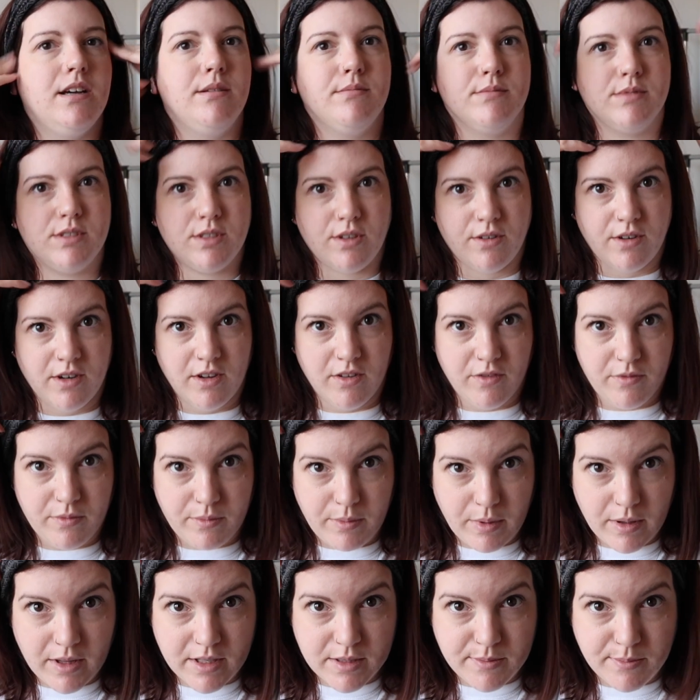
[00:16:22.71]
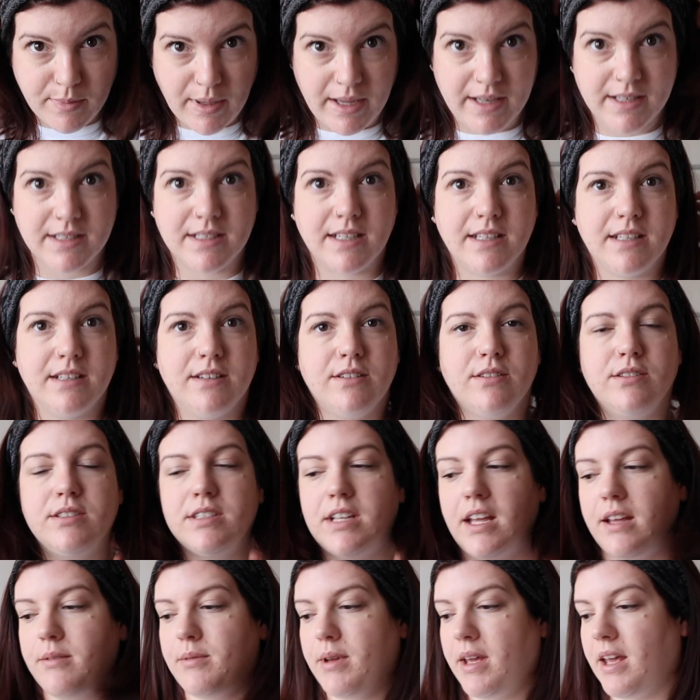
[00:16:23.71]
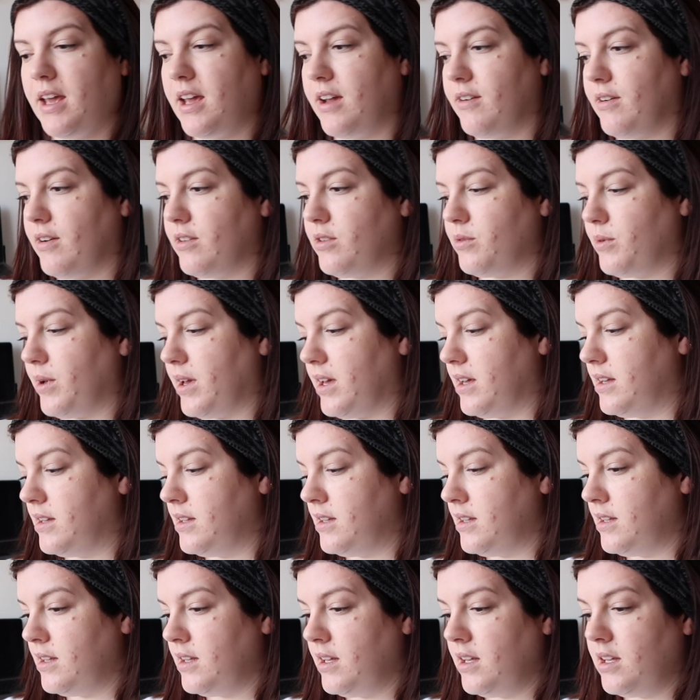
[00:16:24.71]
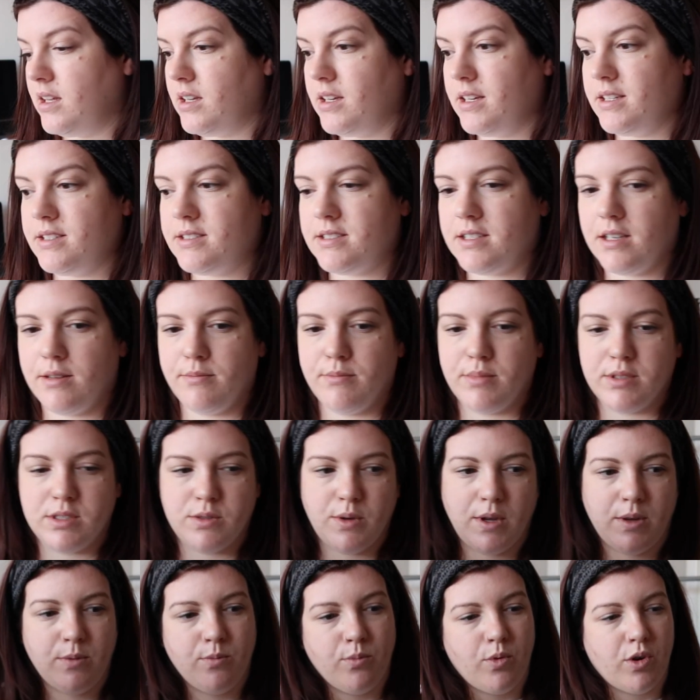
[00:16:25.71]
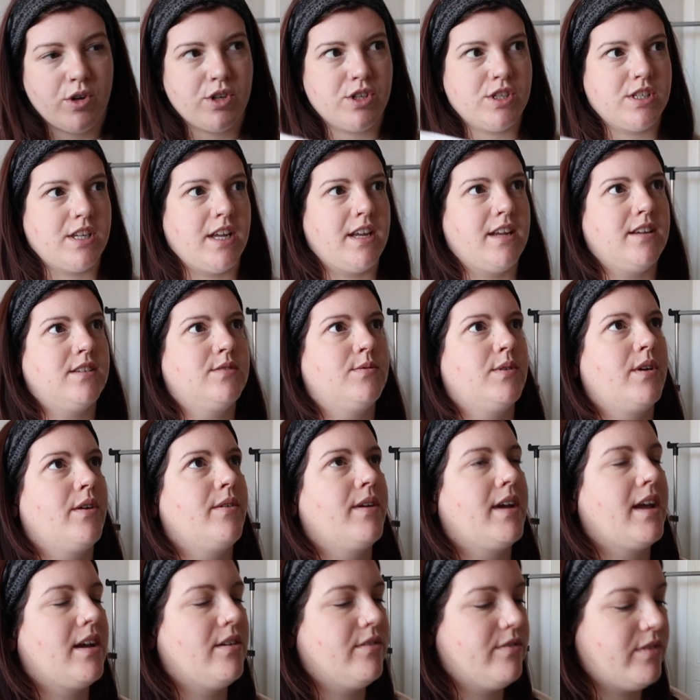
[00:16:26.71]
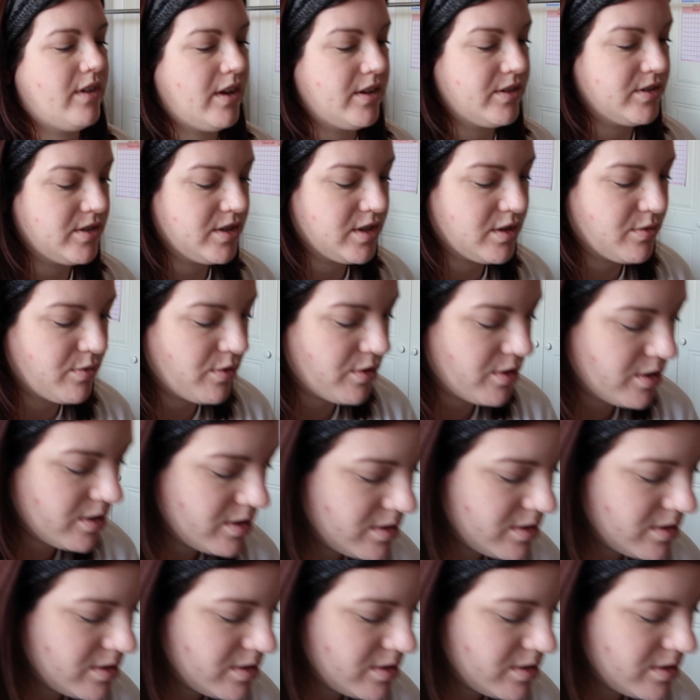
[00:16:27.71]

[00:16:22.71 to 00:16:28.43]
Sorry, I've put this band in to get my hair out of the way. It's between wash day because we're going out for lunch tomorrow